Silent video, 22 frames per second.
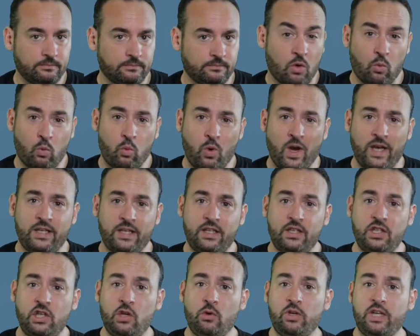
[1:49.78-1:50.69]
When do
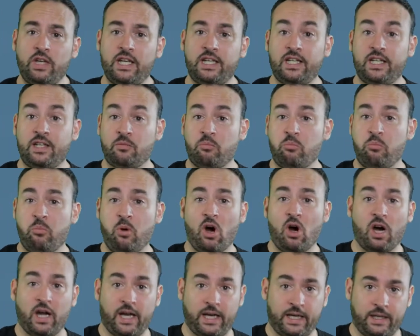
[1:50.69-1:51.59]
you need it
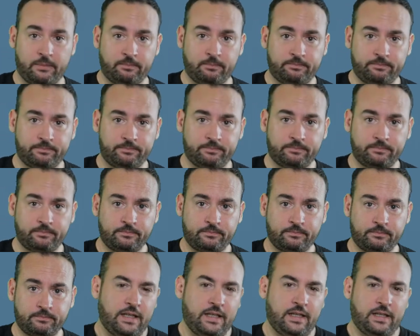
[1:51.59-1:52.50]
by?
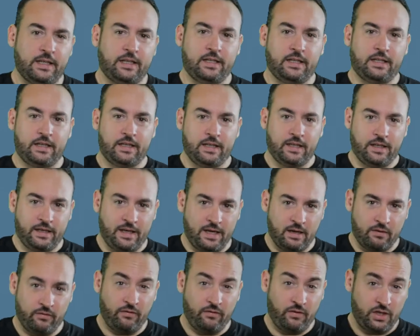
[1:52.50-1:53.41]

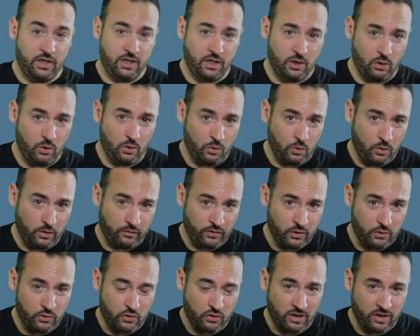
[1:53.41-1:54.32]
Now for you, if
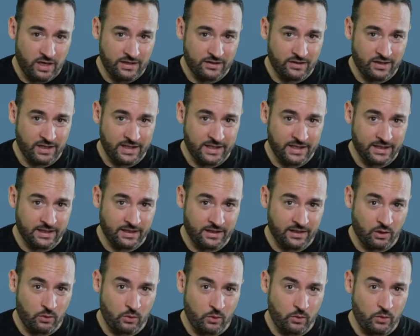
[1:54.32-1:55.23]
you translate
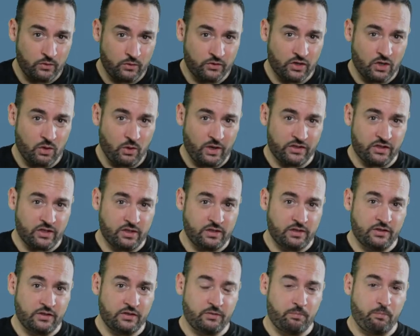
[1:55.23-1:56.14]
those
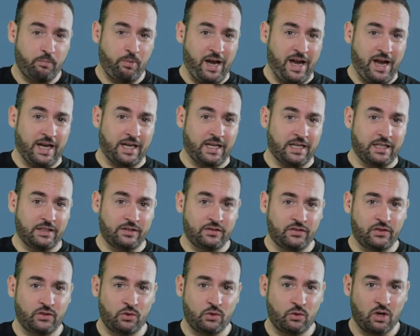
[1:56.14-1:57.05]
questions back
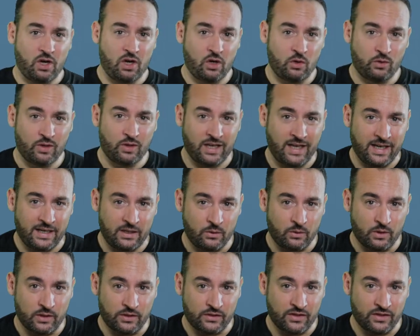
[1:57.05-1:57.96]
into your own
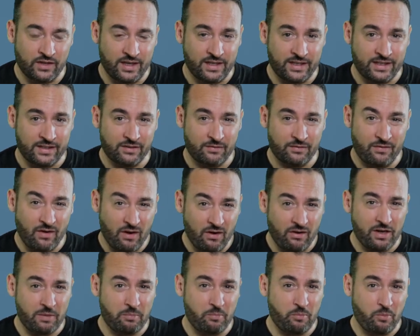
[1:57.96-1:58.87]
language, then it's
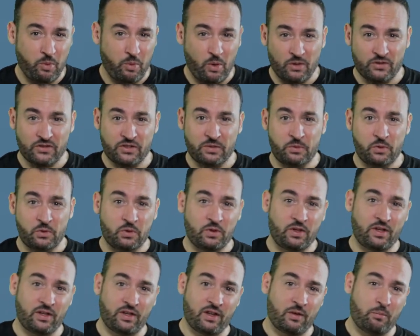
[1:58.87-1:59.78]
very possible
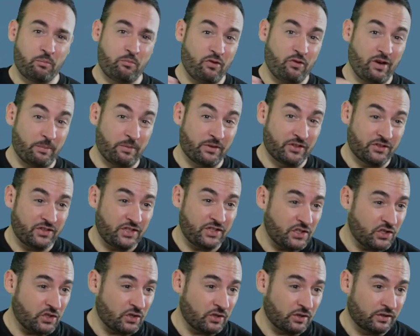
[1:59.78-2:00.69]
that the
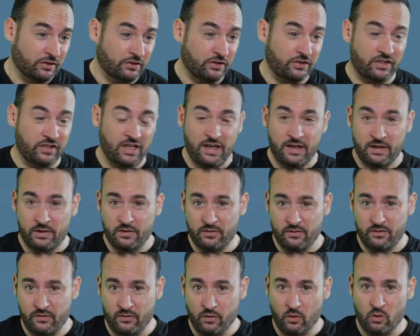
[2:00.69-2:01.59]
prepositions
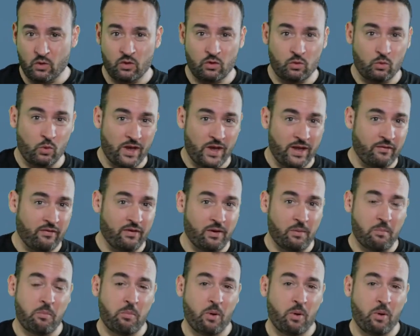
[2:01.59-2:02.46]
for, with and